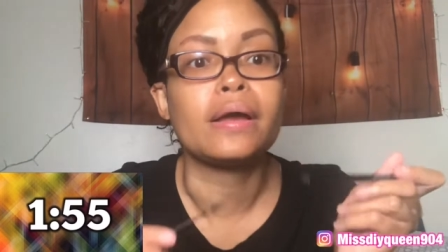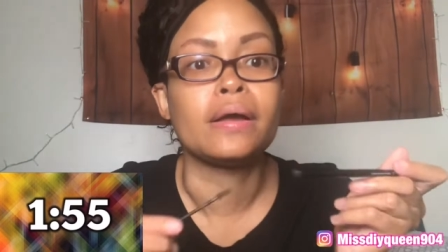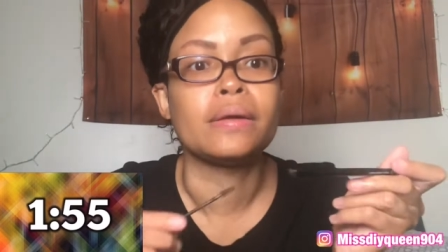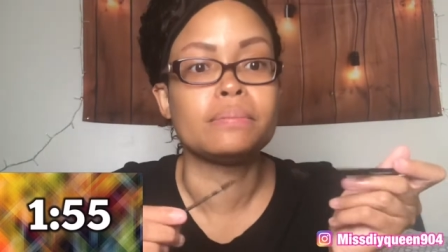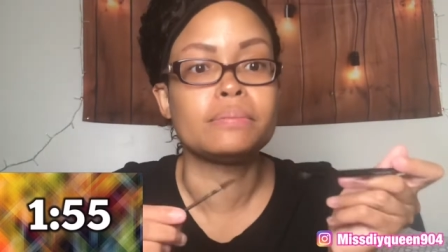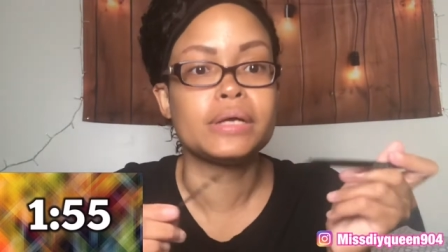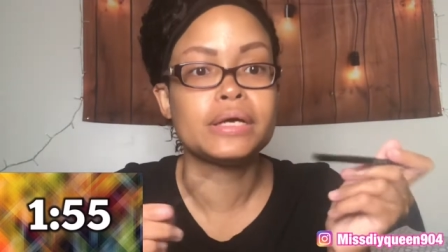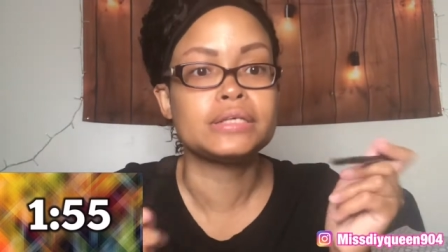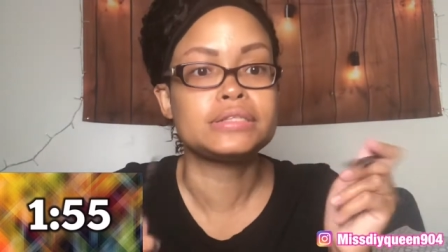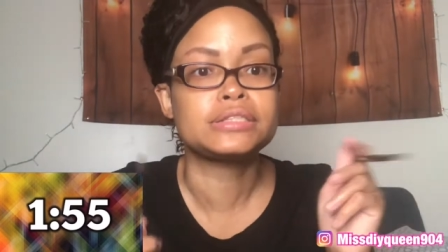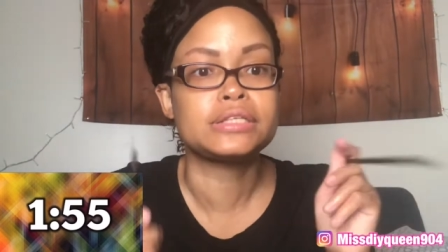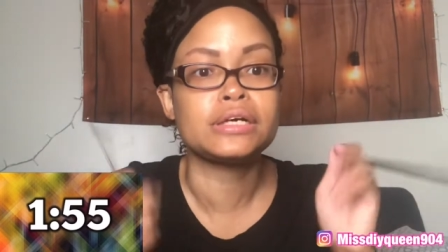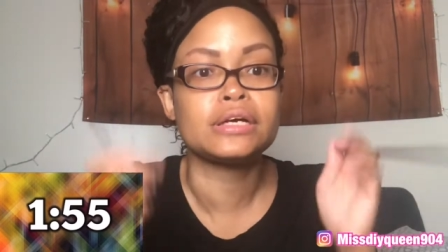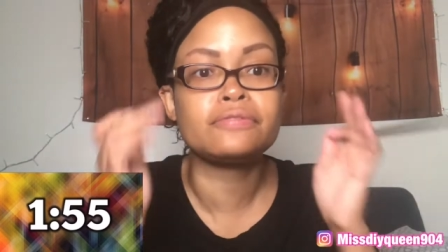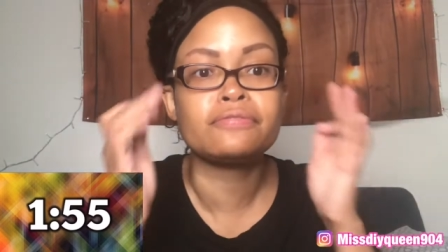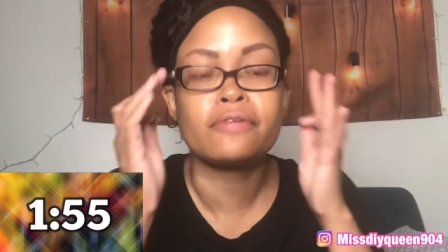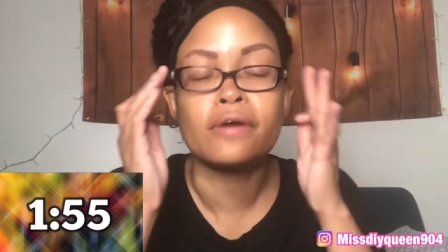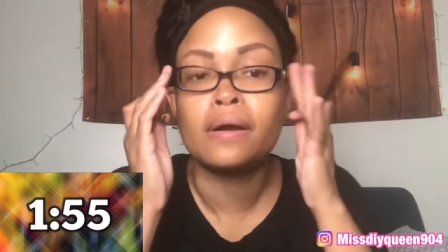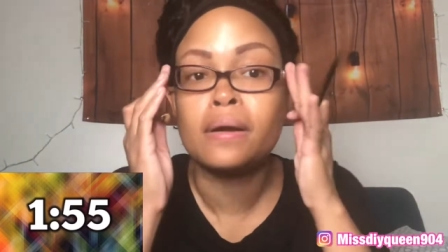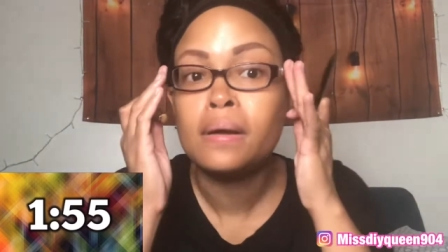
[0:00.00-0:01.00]
it's
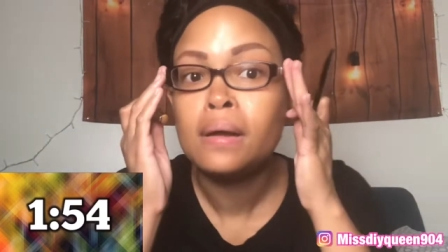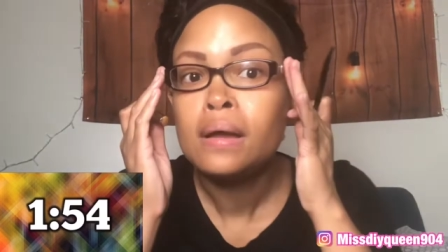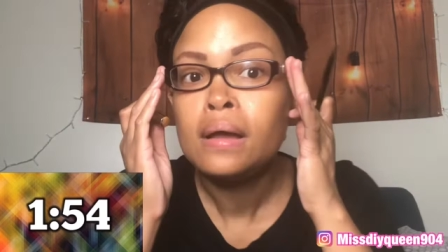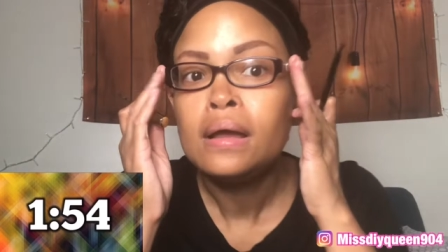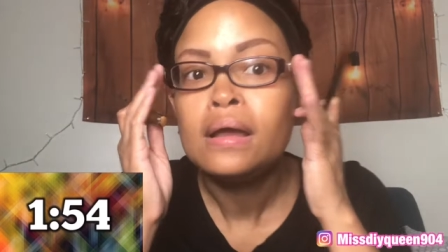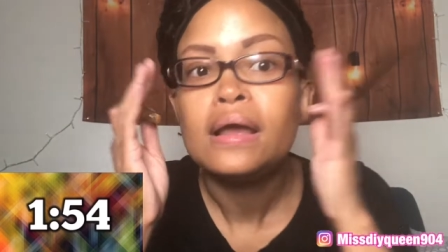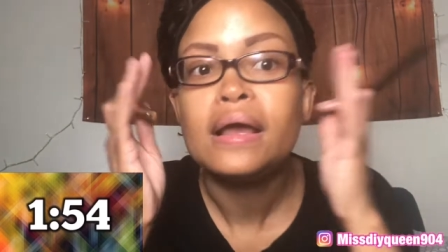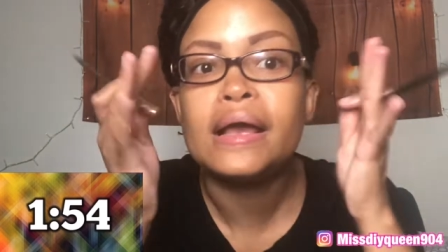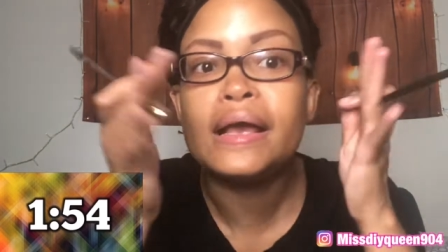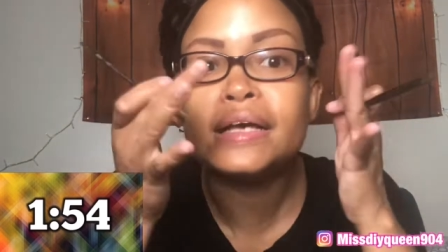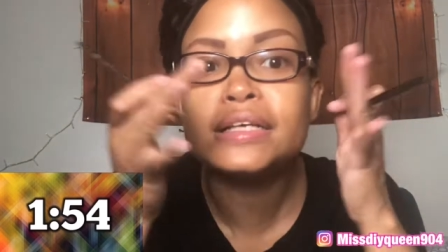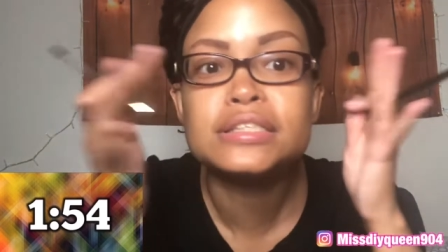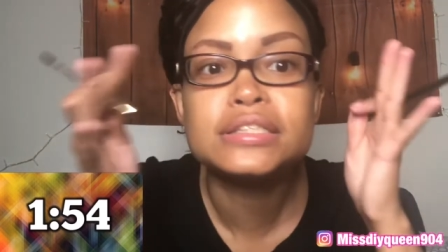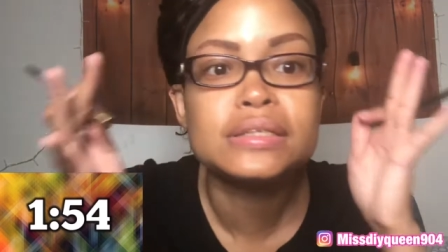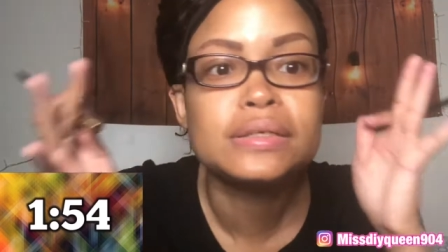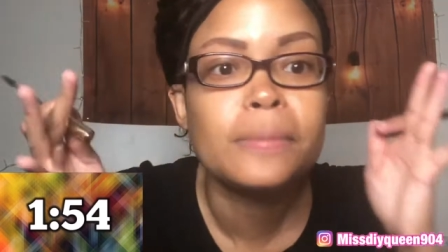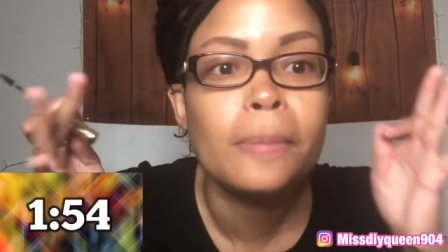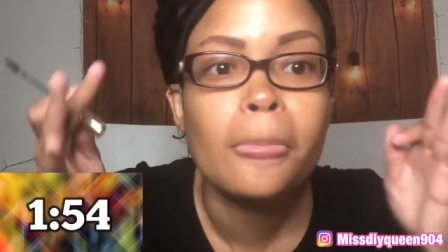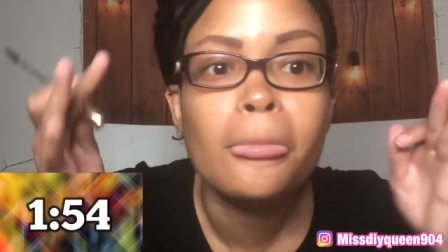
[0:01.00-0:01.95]
good for it's